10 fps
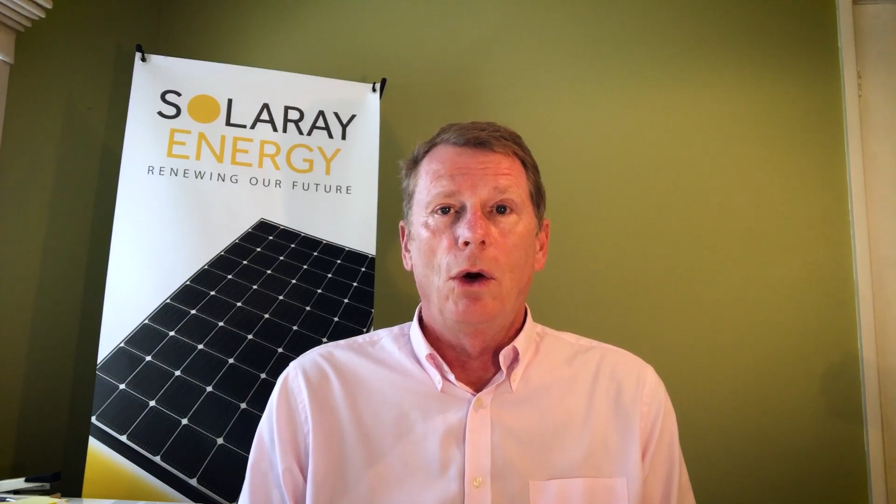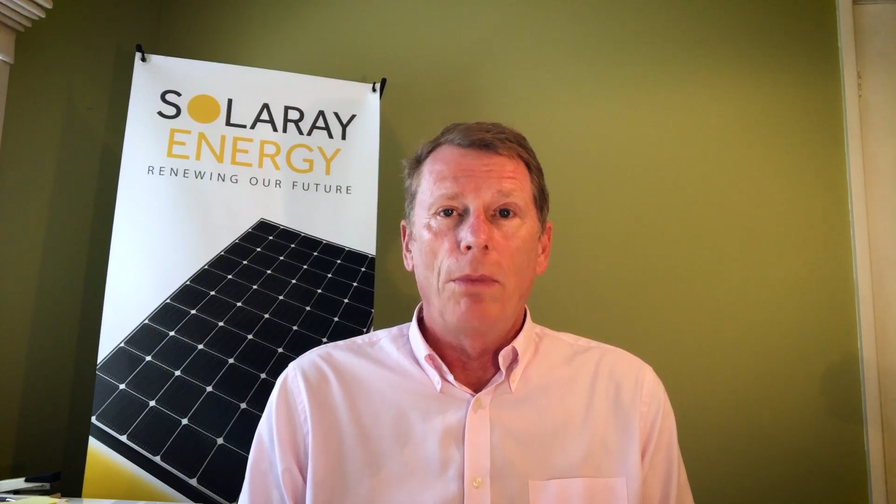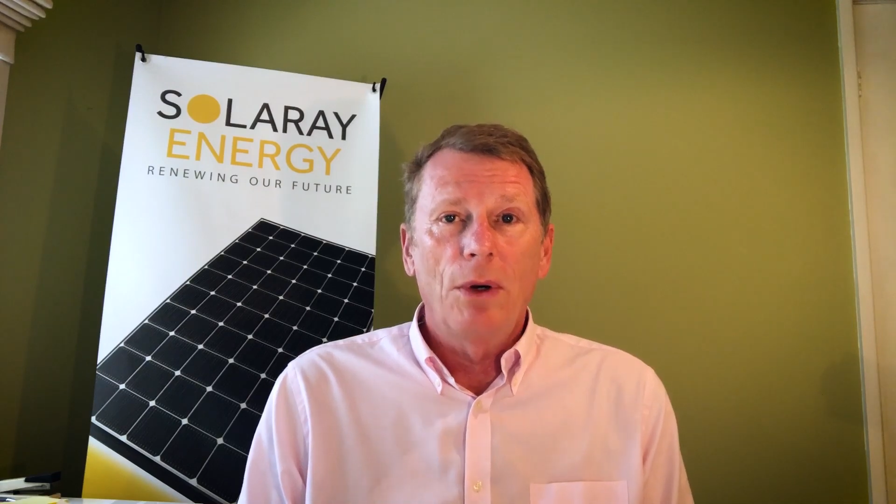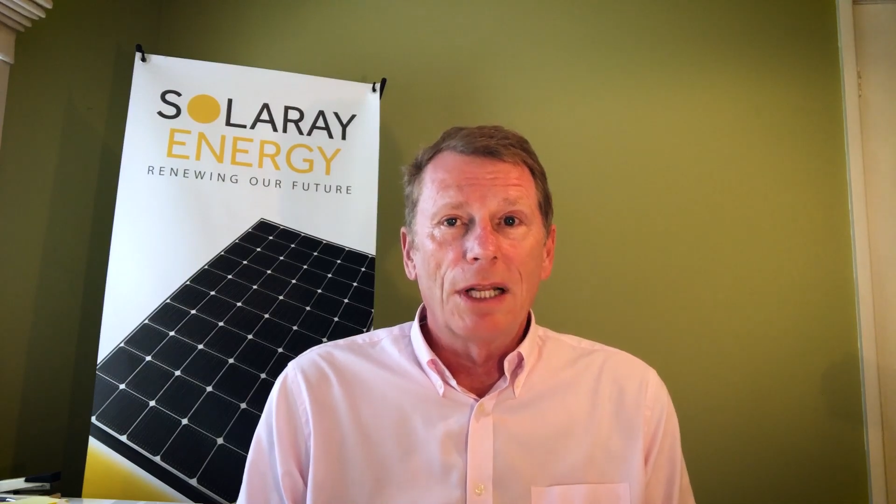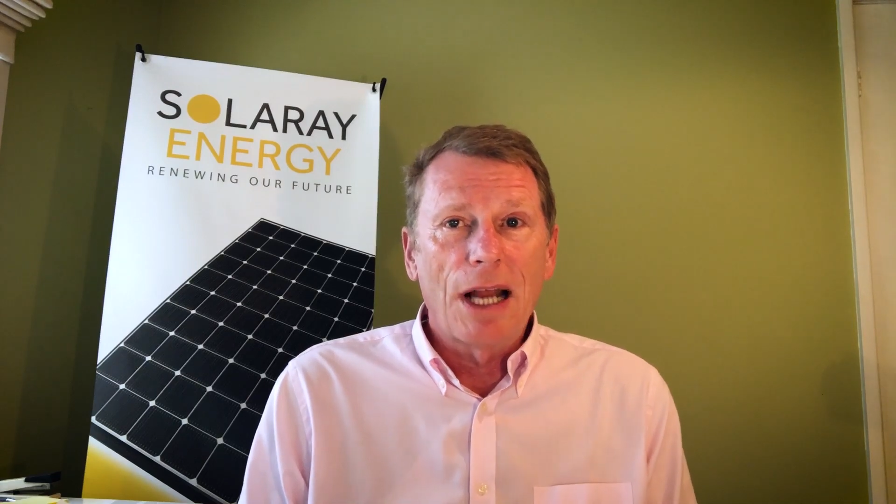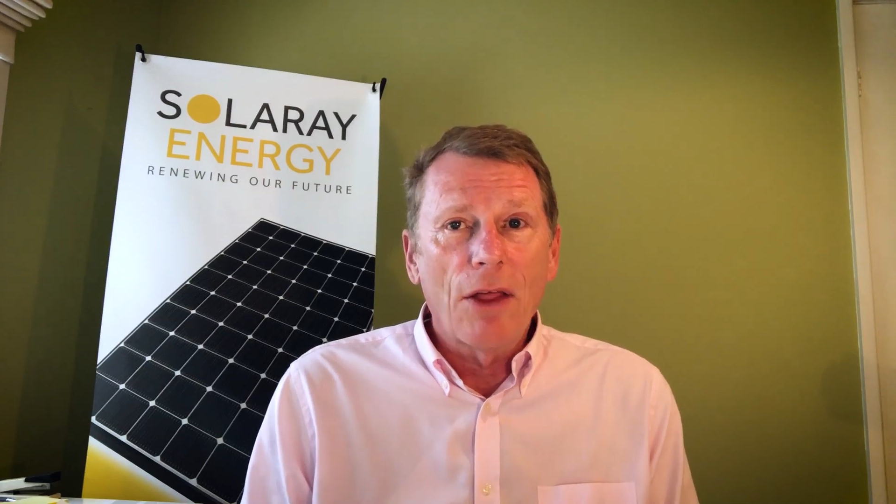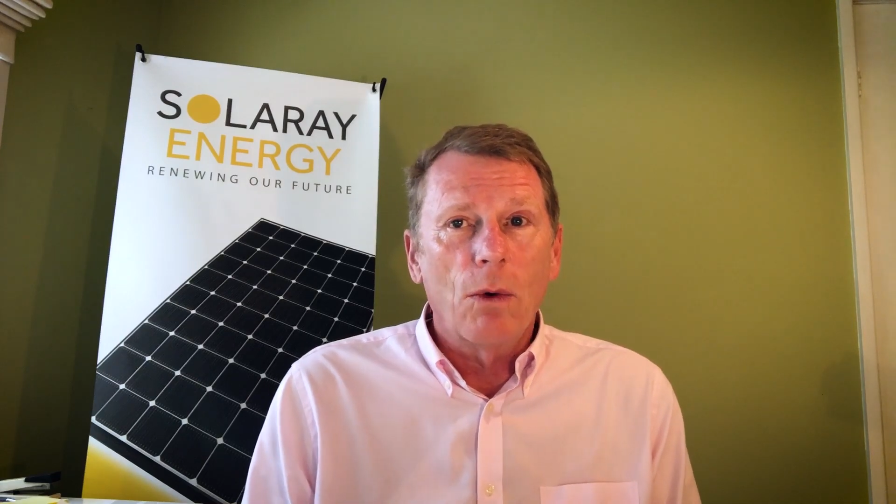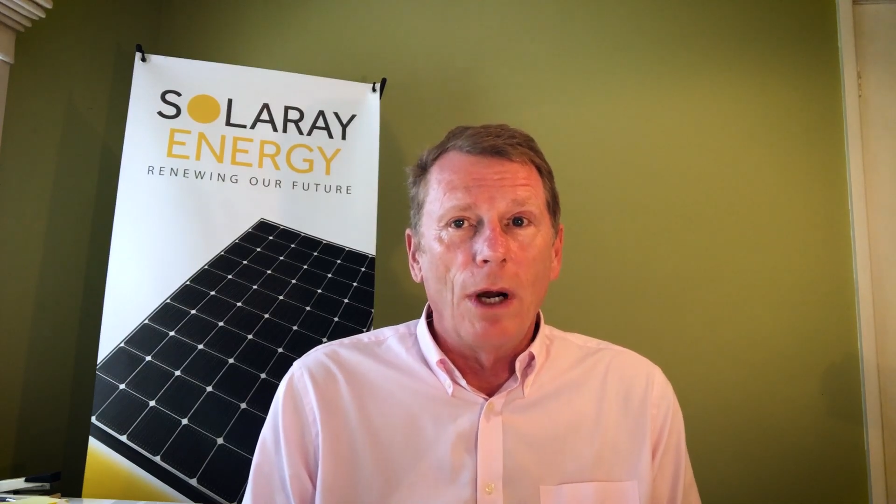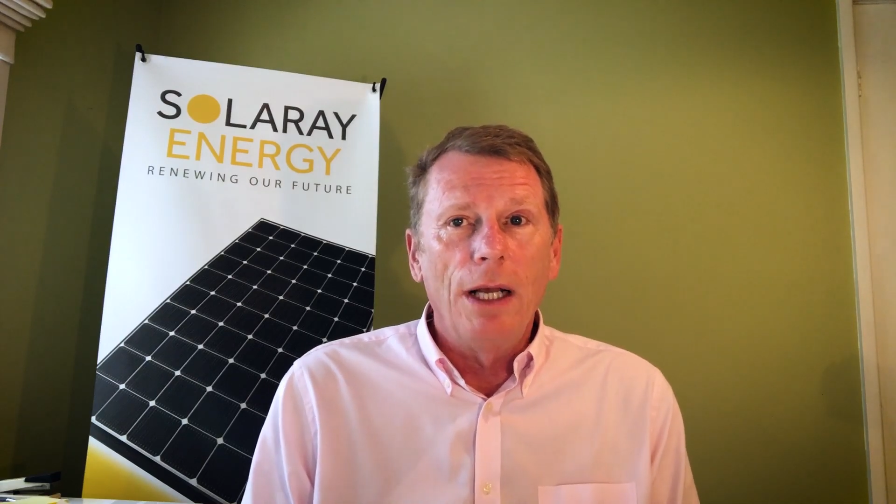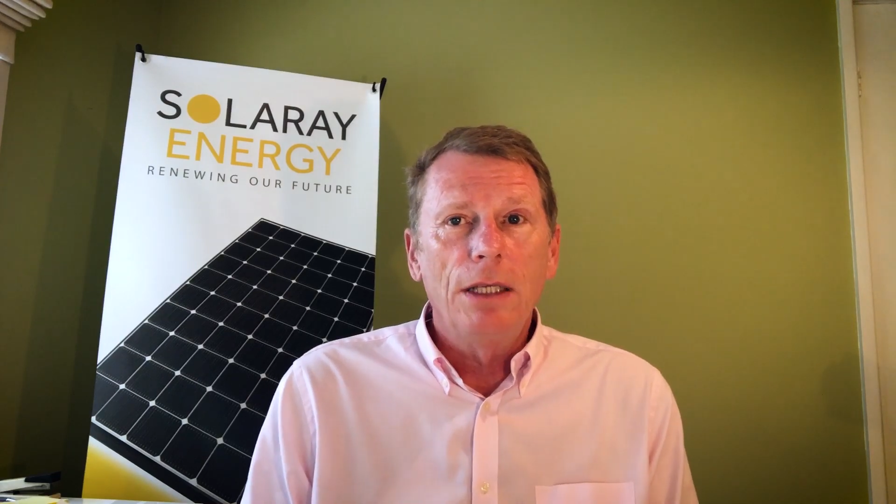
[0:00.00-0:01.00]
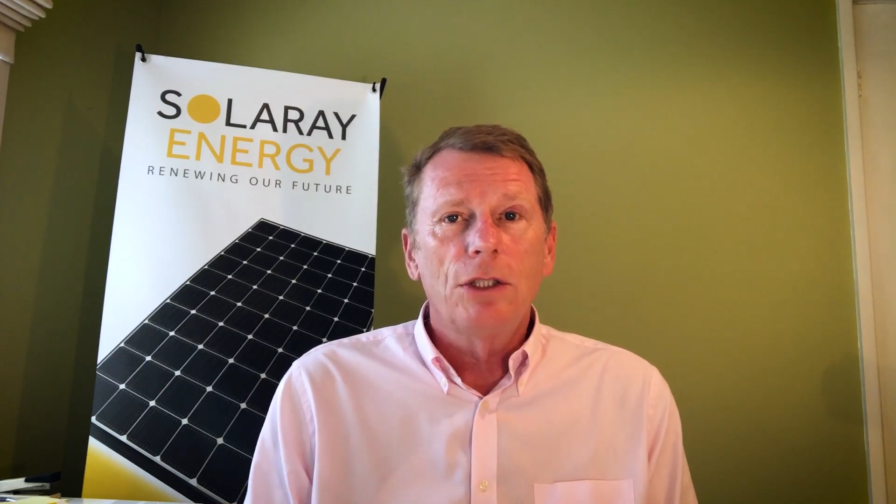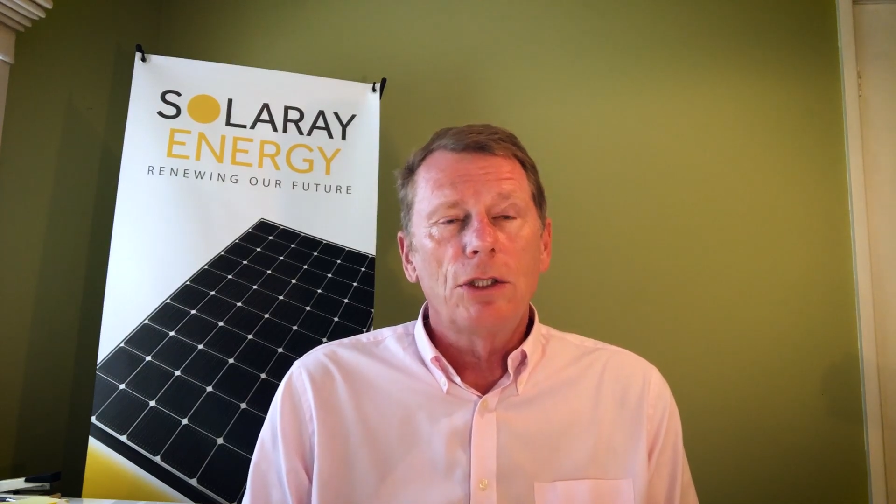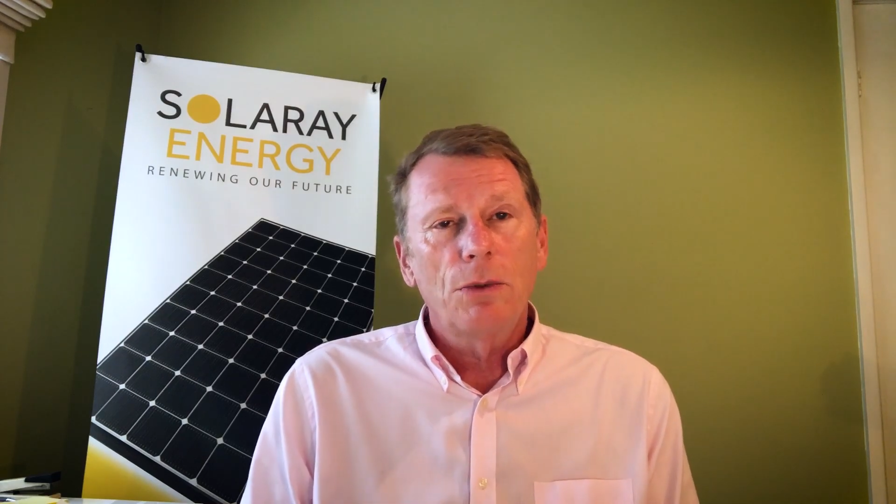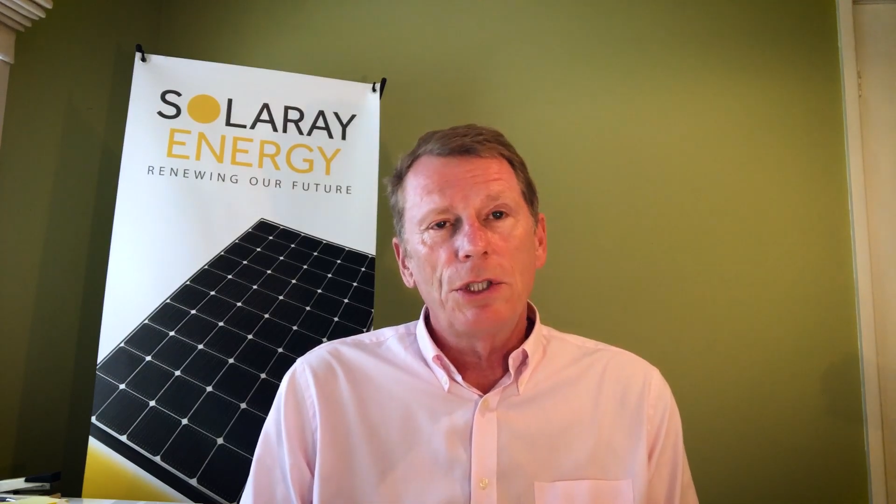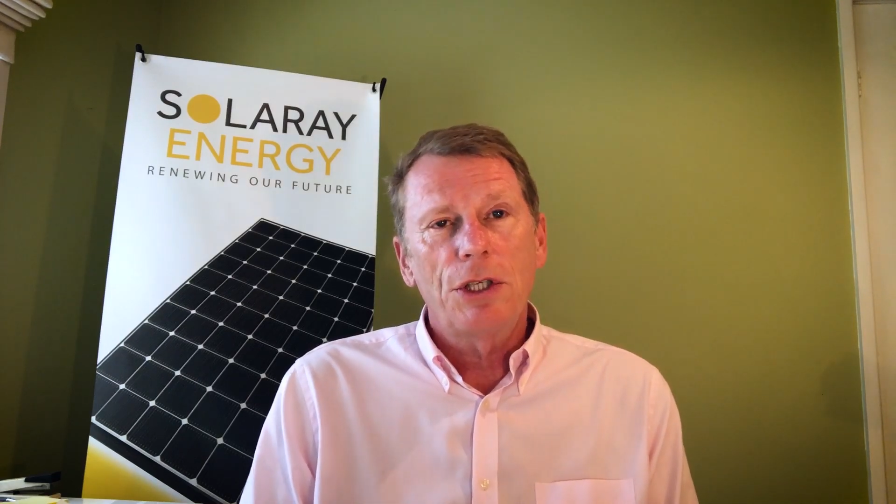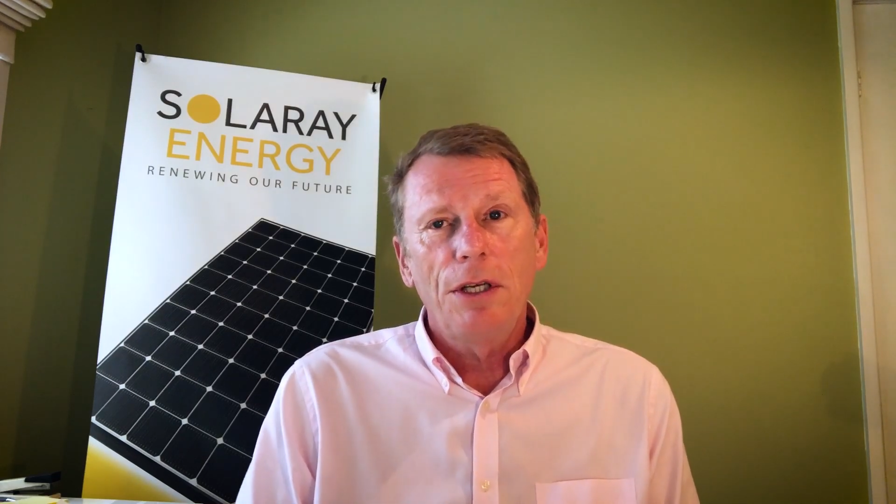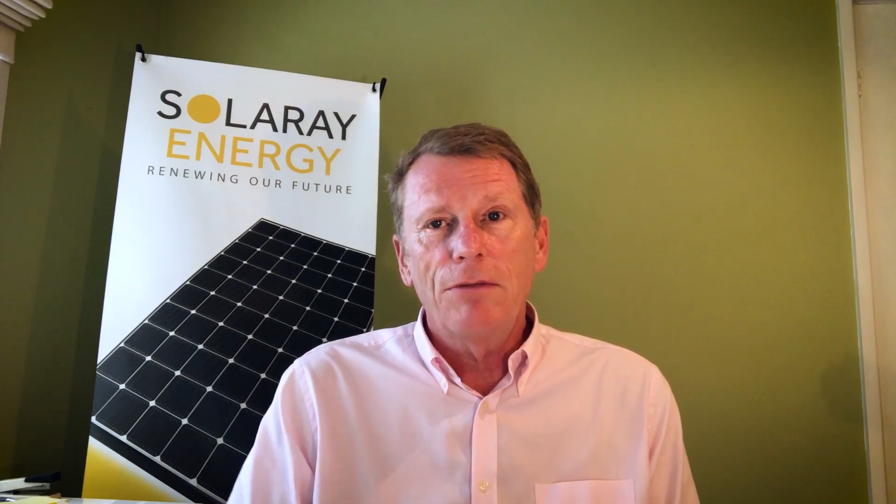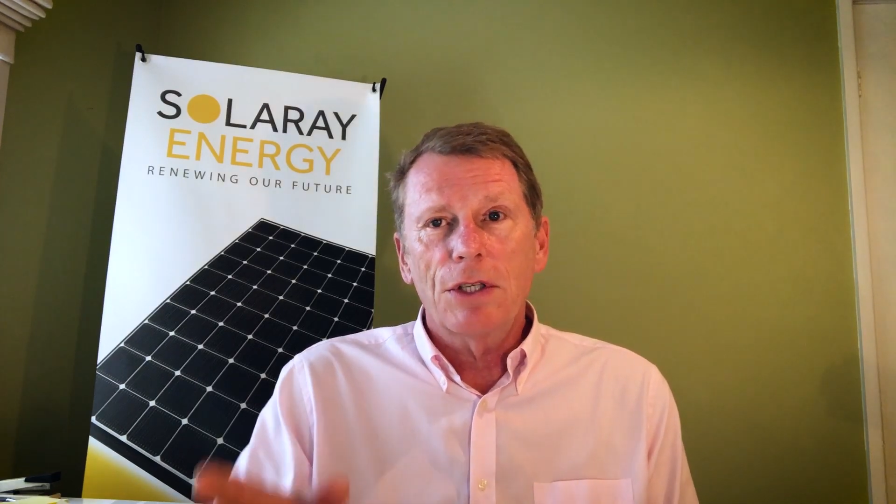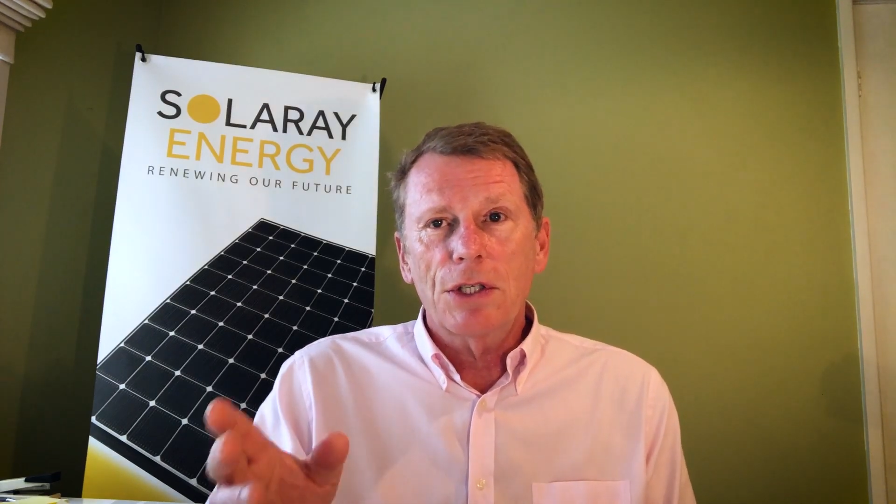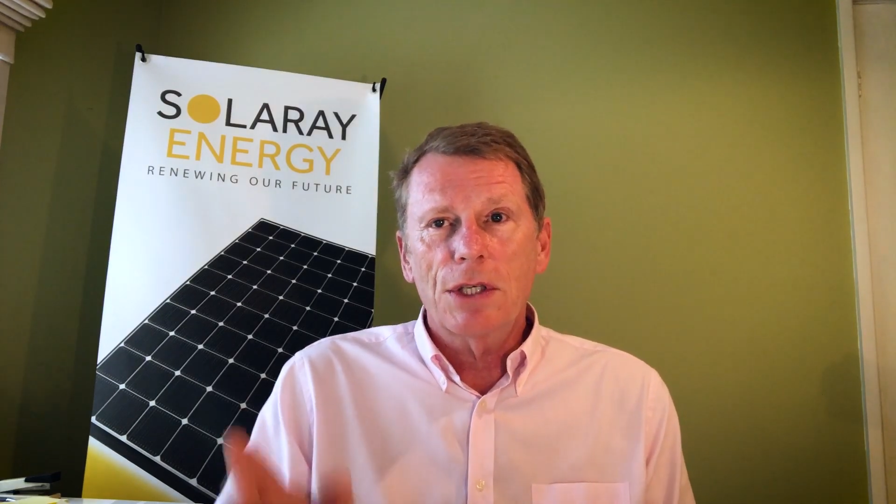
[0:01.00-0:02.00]
Or put another way, to
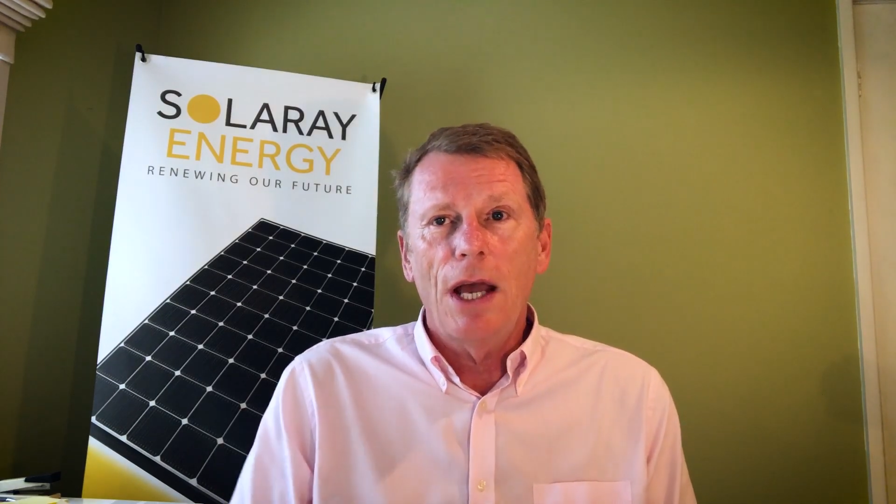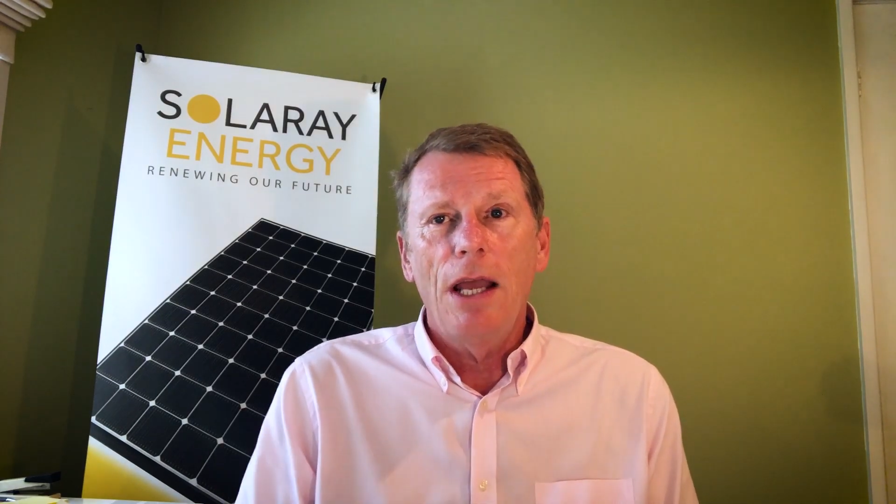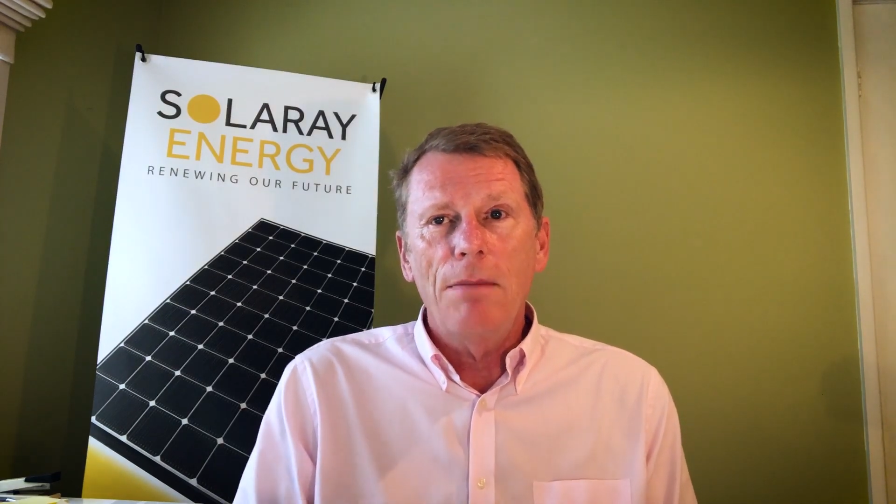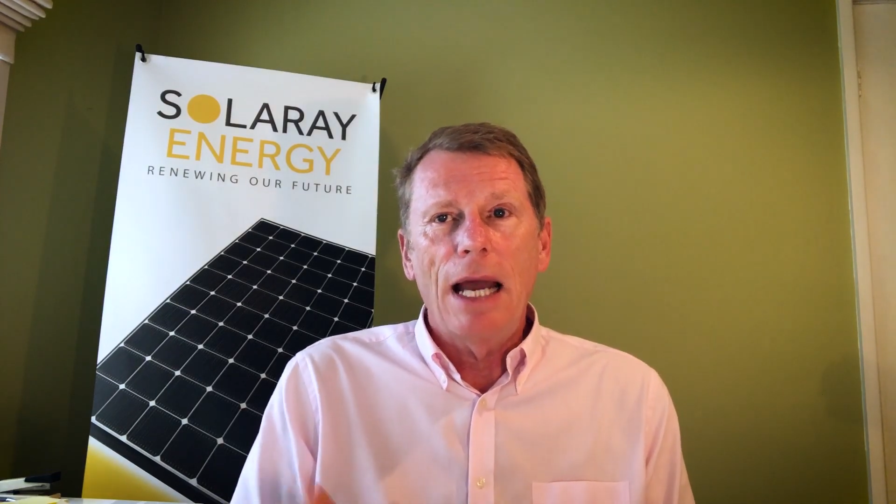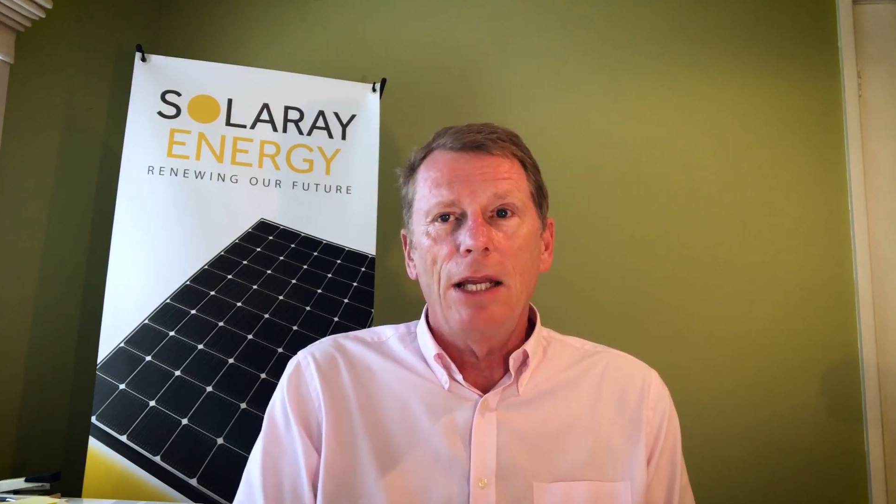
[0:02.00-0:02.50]
achieve the same